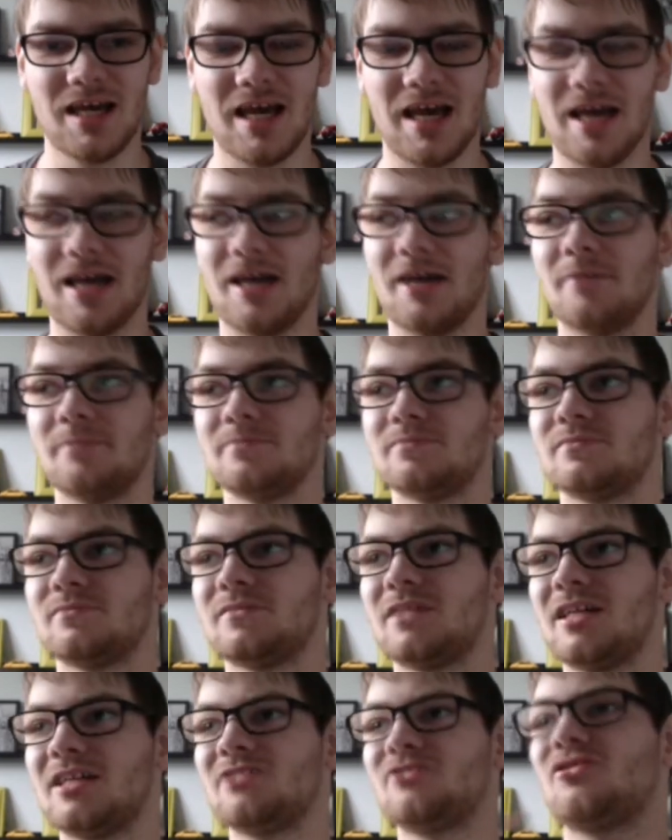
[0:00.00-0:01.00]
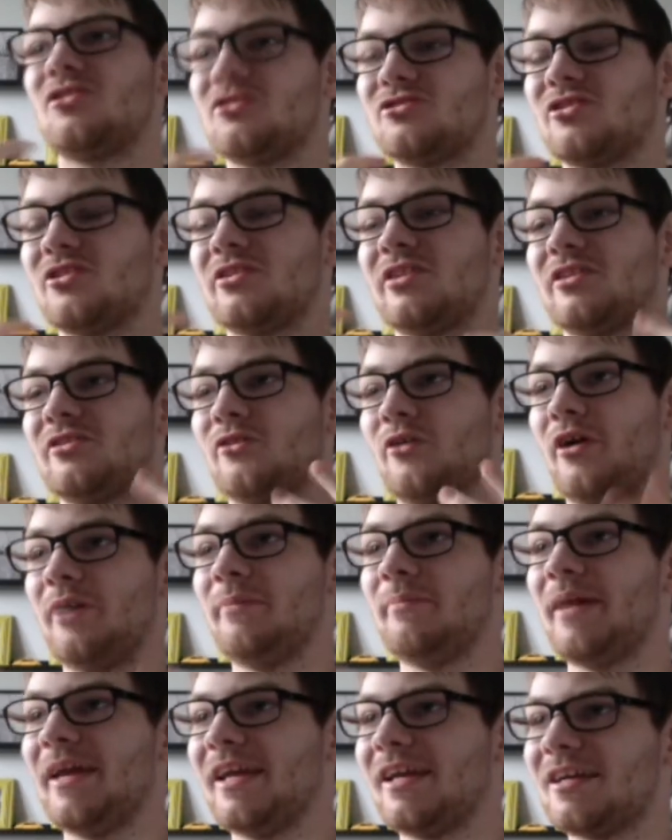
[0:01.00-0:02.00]
um, there's also the
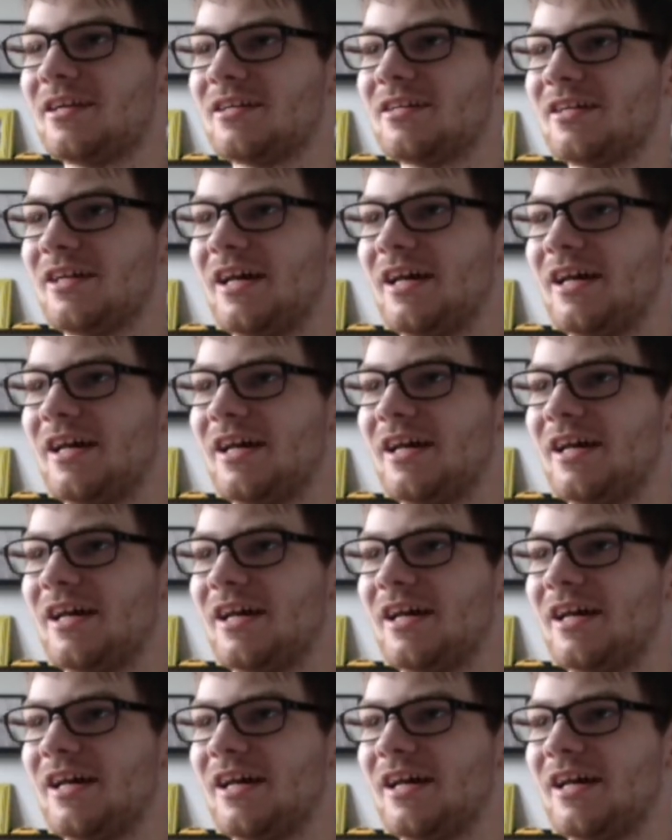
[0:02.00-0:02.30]
toy maker.